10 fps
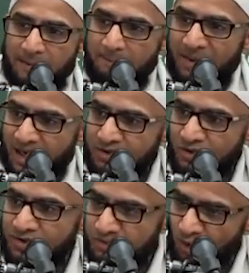impact
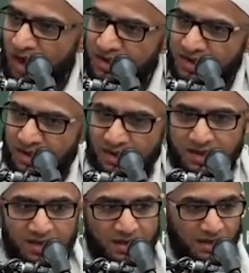on this mu'ashara.
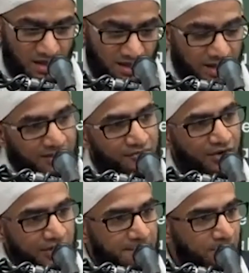Another
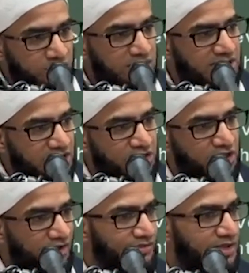very important
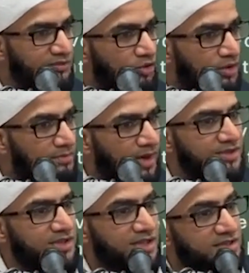teaching of this fourth
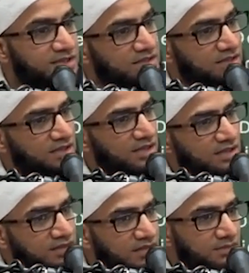branch is
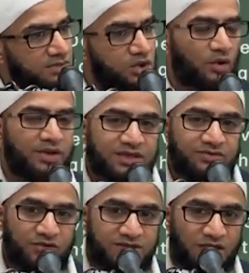doing
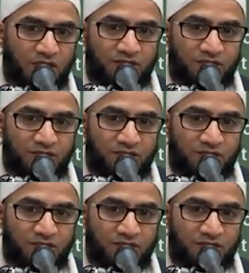things for the